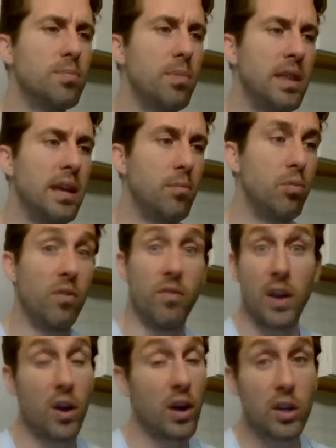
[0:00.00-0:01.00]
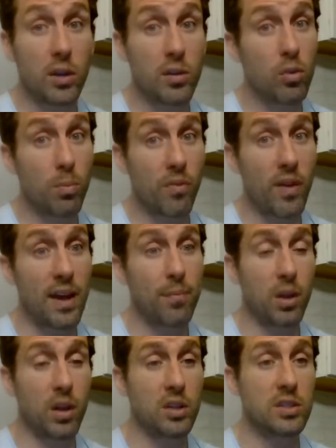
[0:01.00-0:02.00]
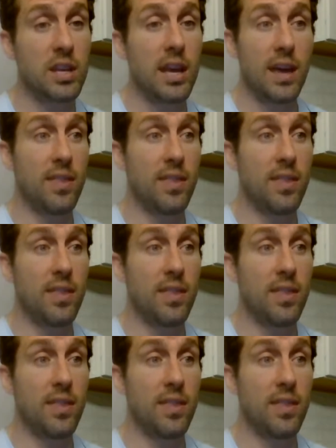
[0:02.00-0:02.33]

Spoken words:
but they were very good group of 5 players,